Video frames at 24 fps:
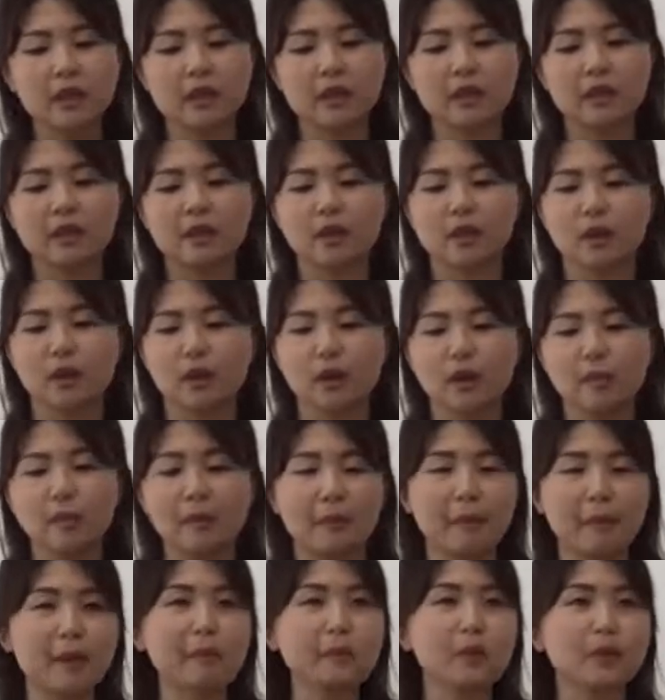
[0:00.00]
So my
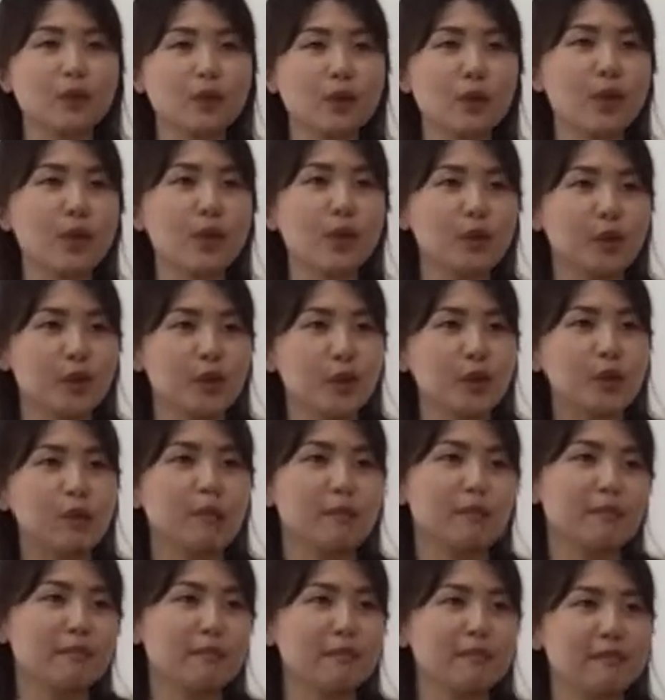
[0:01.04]
mom saw, you know,
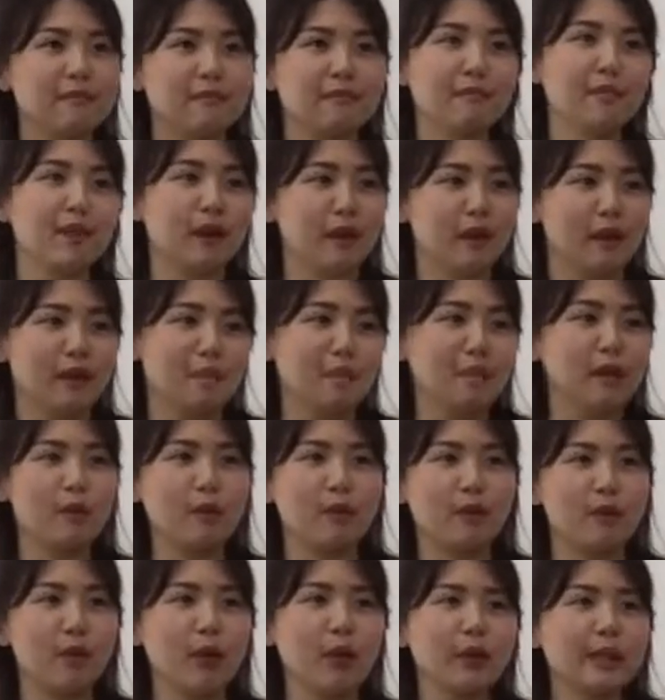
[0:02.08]
uh, me
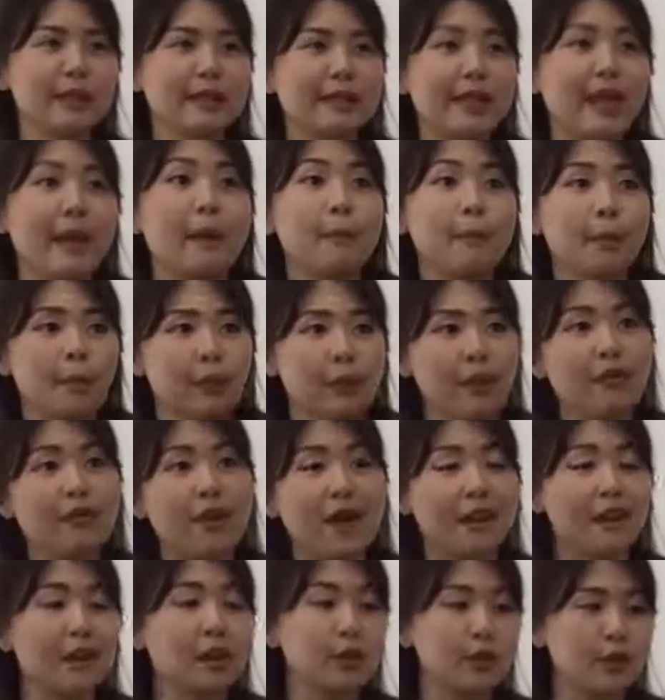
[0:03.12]
with all this air
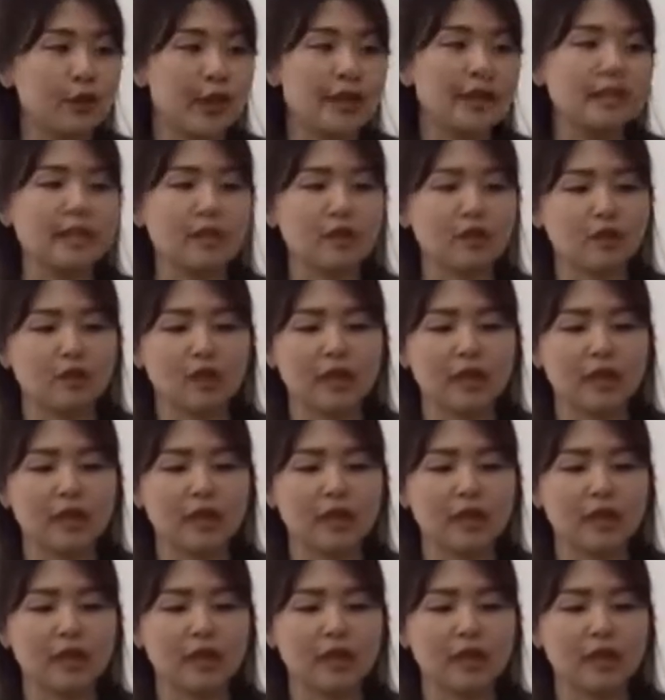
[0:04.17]
purifier craze and all